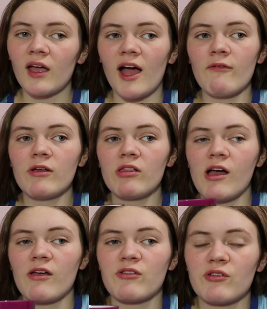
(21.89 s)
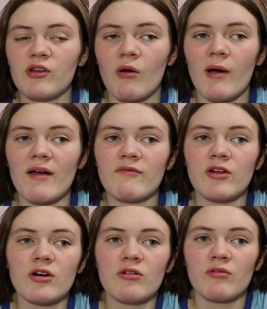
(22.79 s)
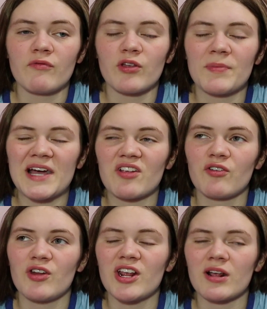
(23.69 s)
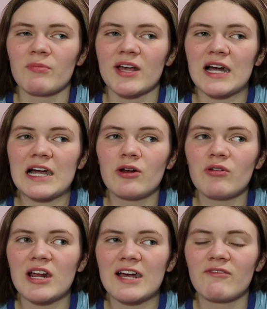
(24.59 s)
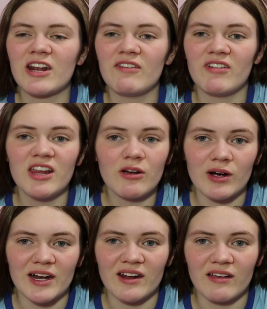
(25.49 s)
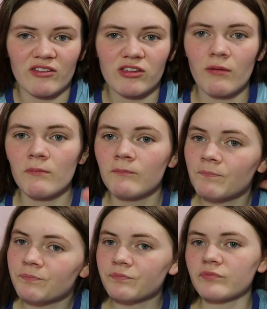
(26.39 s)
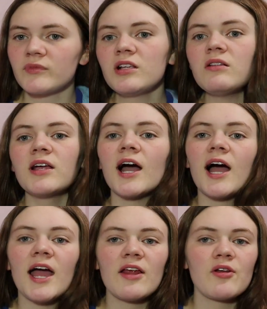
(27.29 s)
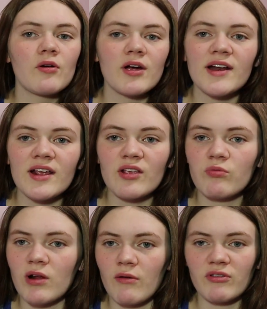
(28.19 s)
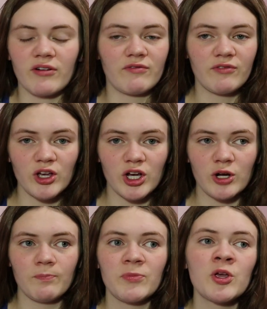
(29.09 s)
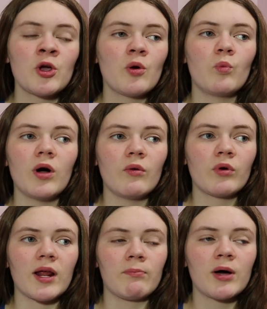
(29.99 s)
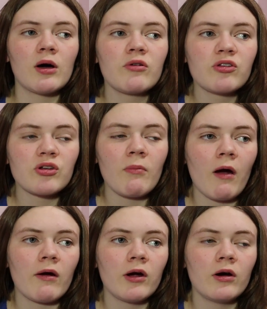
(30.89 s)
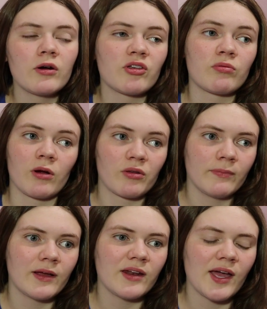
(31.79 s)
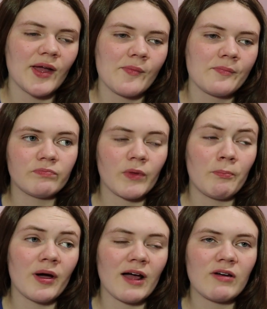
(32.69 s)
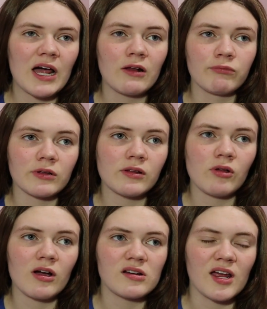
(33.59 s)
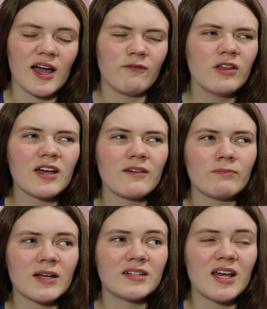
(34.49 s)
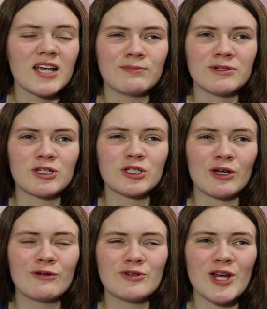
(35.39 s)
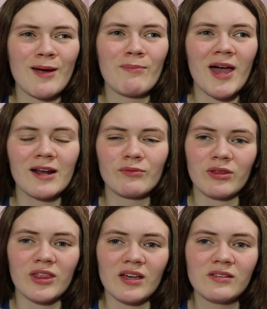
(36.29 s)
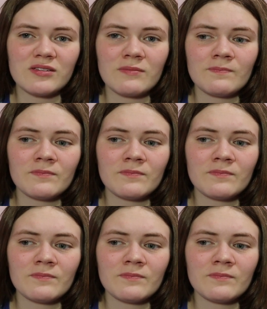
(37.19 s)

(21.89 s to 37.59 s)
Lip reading: I realized, I've known for the past few days, I'm like, I don't have any video ideas. Like, I had no ideas what I was going to film, what would I post tomorrow, because tomorrow's Monday. But I've had a really long day. I feel like my day has been so jam-packed with things.